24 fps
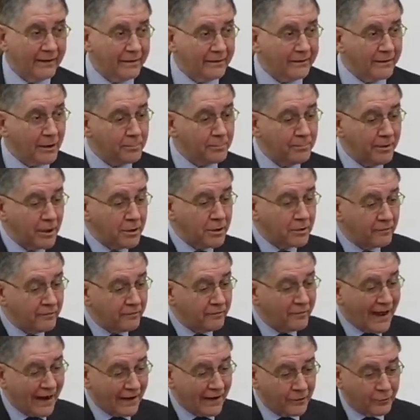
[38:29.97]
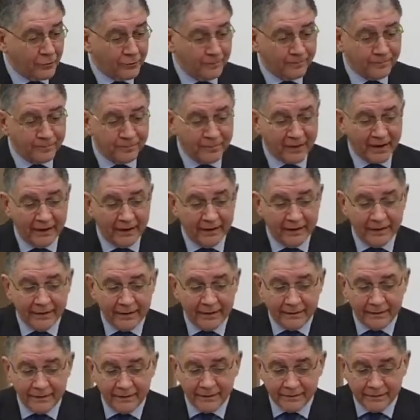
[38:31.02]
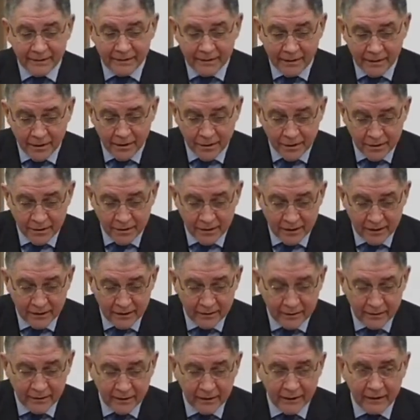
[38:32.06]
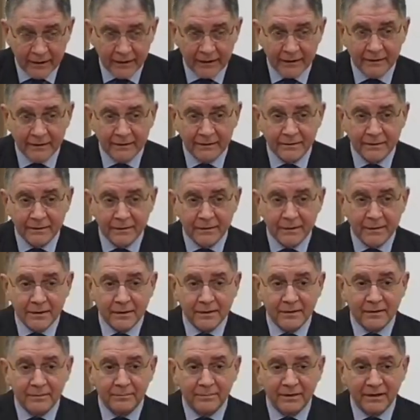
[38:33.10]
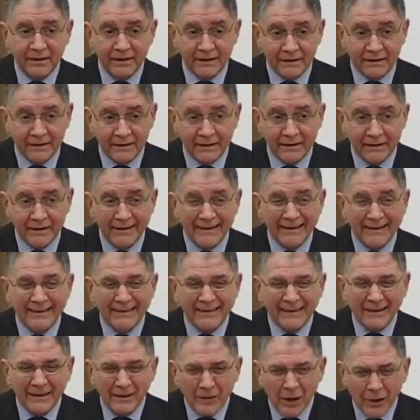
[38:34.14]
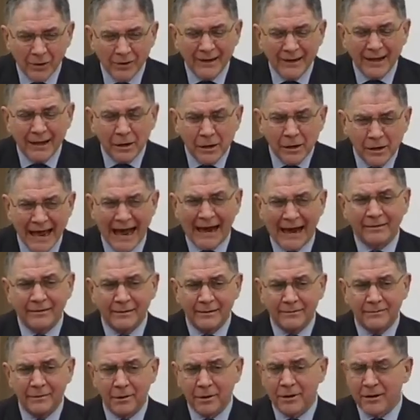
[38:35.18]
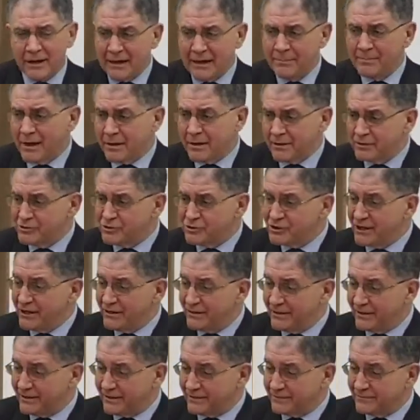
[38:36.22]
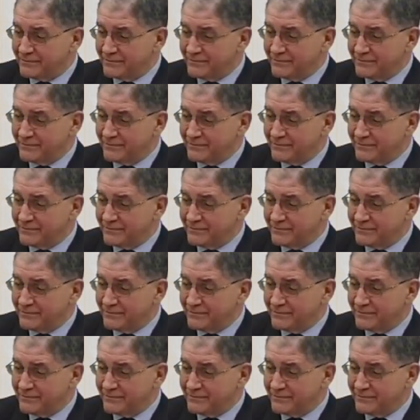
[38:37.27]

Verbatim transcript: The experience of value, that is, uh, uh, since the beginning, not exactly the same as in Scheler.